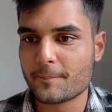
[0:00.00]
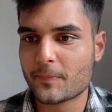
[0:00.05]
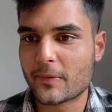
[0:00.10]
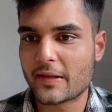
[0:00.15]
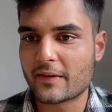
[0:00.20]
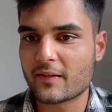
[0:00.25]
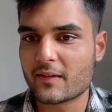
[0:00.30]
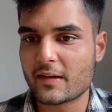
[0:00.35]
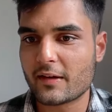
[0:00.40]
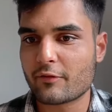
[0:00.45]

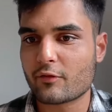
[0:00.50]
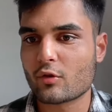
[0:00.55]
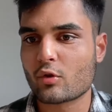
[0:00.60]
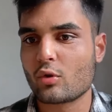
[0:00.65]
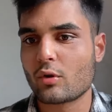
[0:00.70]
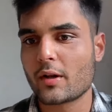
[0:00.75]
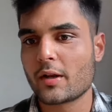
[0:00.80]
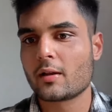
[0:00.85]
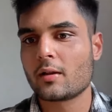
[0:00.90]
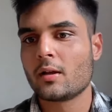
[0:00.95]
Is TEF
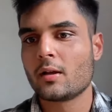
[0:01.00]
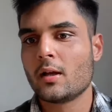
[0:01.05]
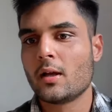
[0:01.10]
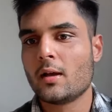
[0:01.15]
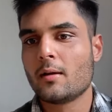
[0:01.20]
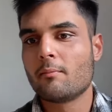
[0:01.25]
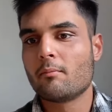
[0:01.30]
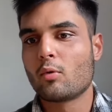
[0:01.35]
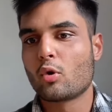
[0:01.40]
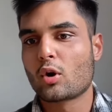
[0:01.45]
scoring
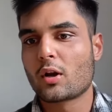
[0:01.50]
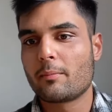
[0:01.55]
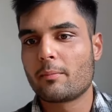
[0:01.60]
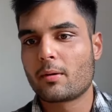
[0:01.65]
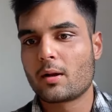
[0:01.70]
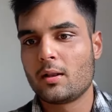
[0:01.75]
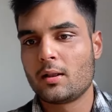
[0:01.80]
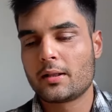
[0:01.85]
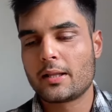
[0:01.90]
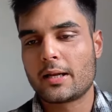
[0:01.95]
more
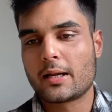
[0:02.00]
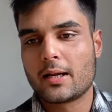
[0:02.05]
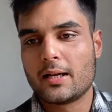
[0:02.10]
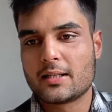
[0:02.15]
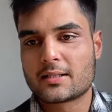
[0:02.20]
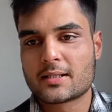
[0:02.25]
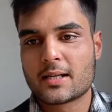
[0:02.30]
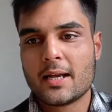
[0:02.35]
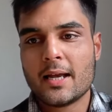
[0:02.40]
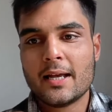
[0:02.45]
liberal than
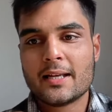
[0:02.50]
IELTS?